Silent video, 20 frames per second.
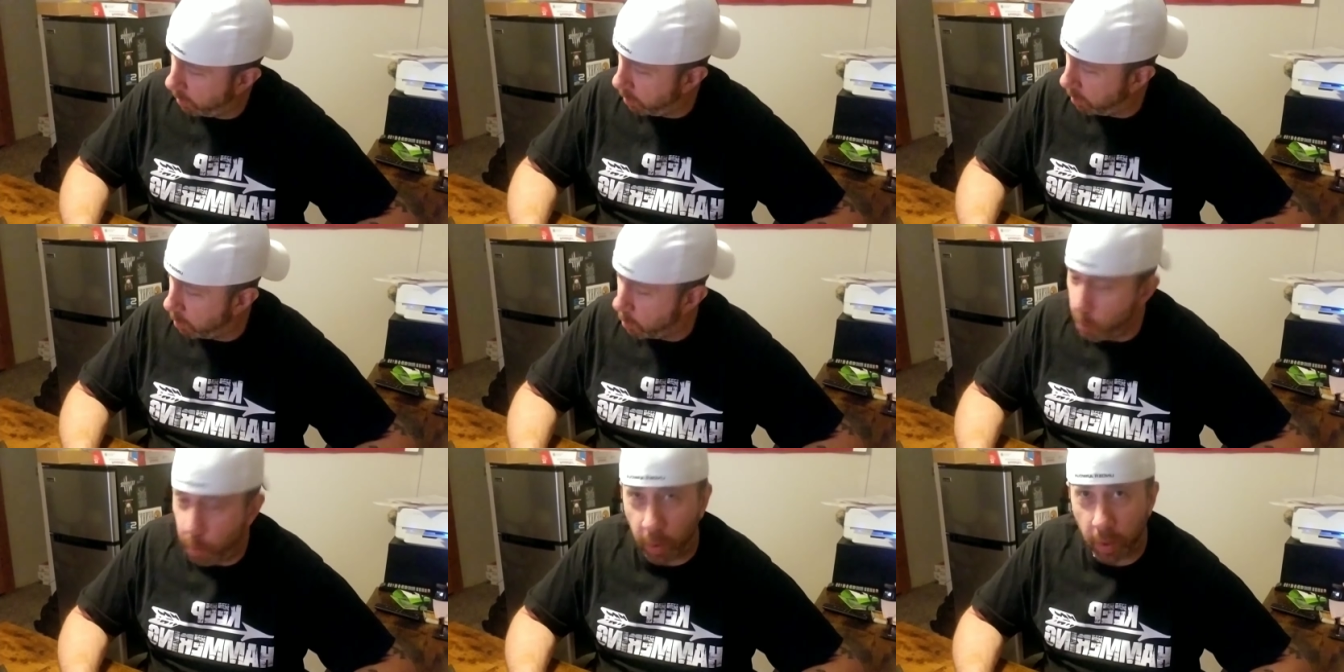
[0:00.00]

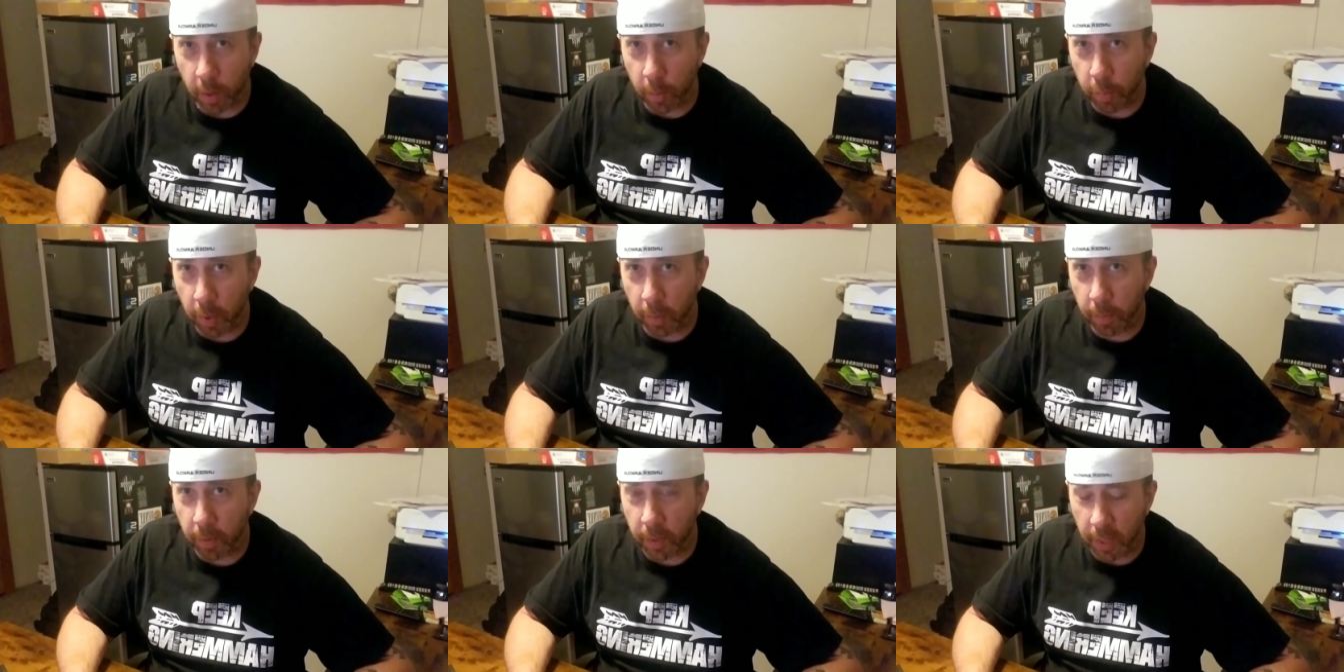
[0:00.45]
You are the
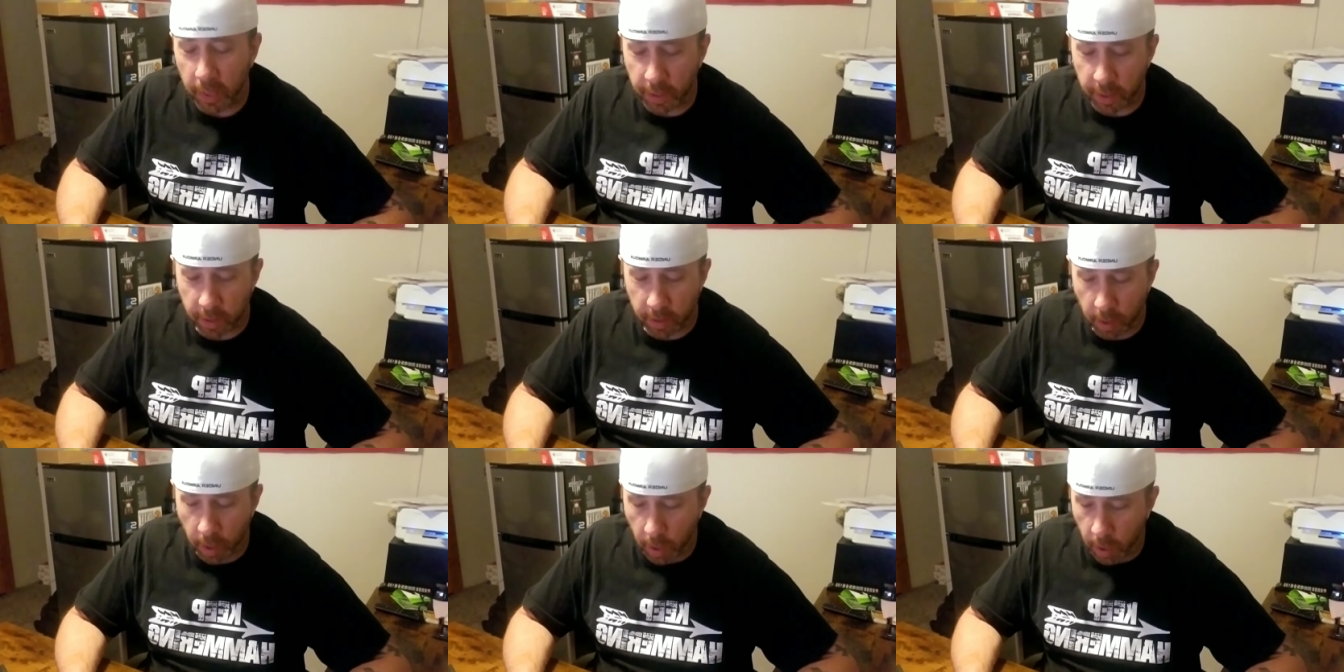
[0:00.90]
Prepper
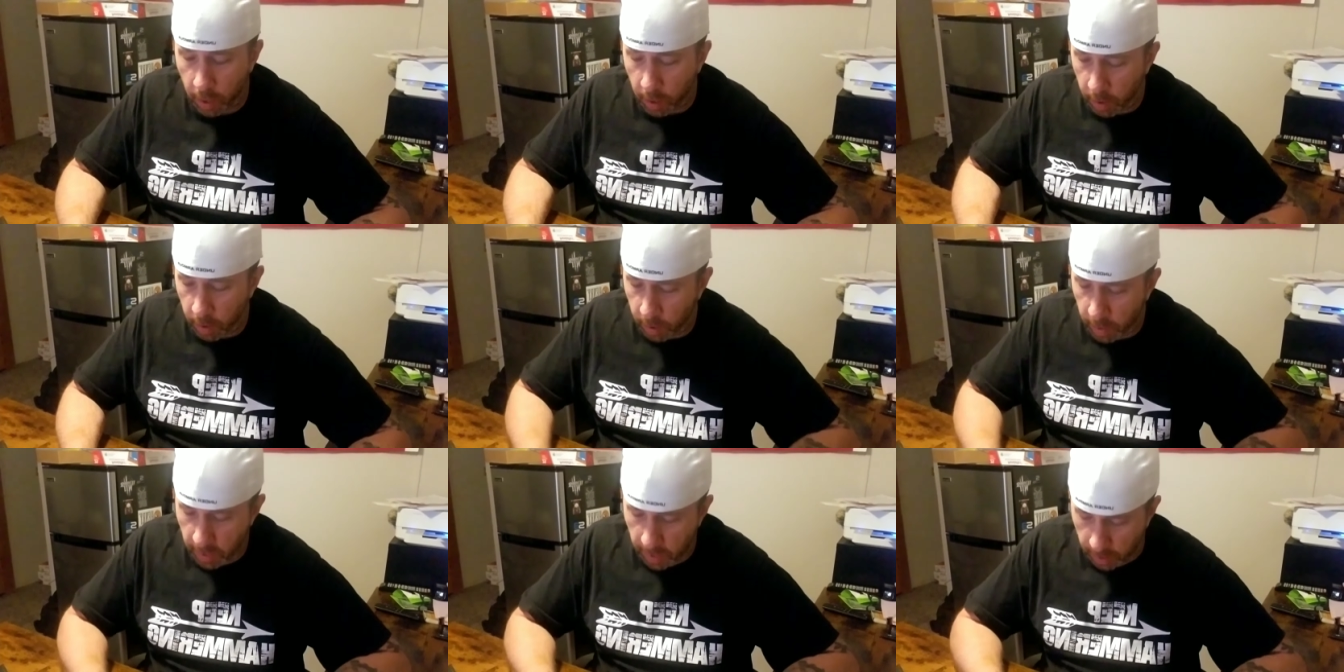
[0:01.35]
Nation.
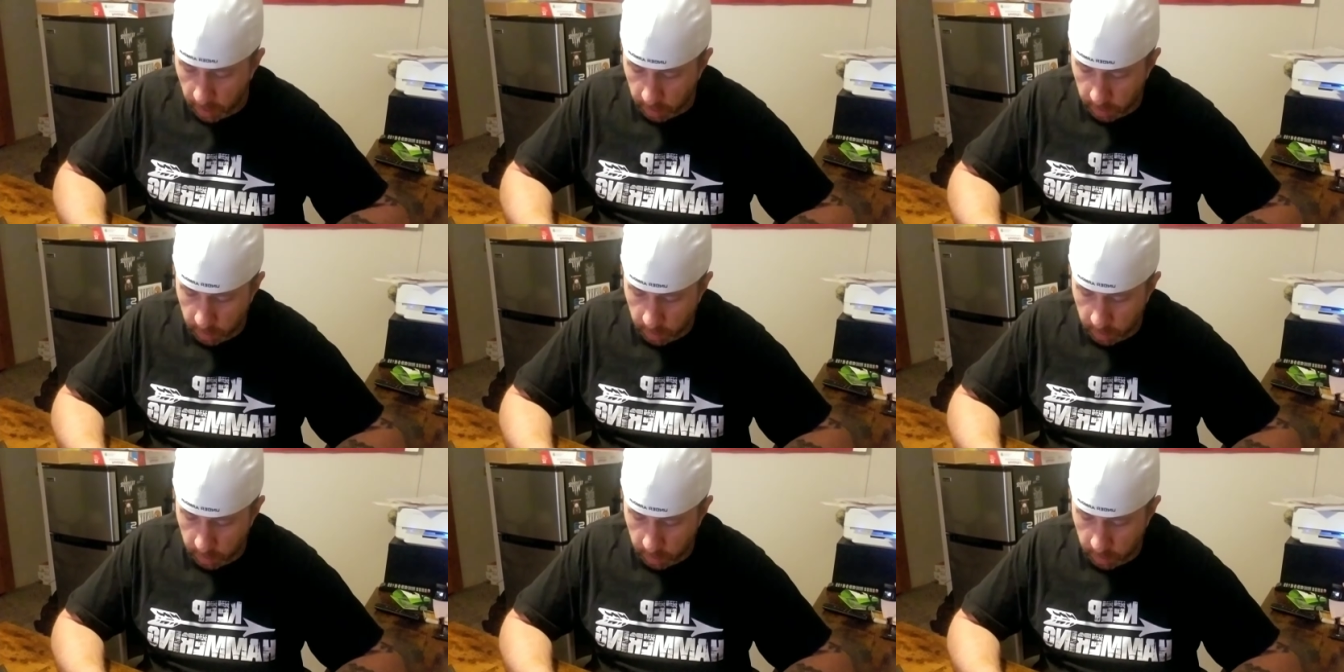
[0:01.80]
Now,